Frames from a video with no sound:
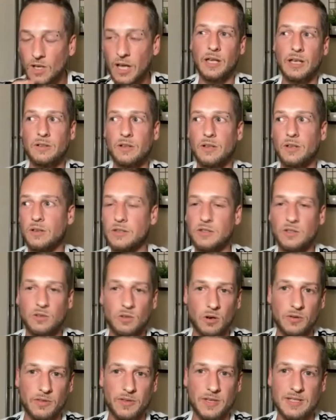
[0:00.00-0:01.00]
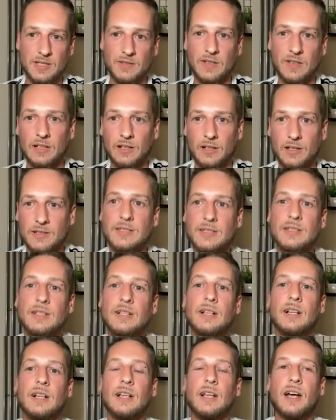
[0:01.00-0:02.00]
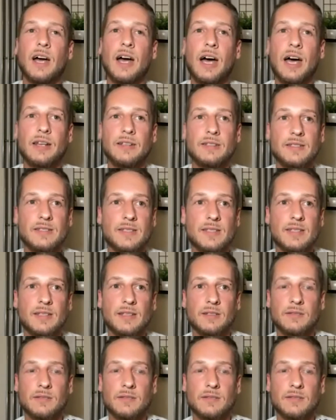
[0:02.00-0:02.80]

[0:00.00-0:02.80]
in the, in the northeast of England and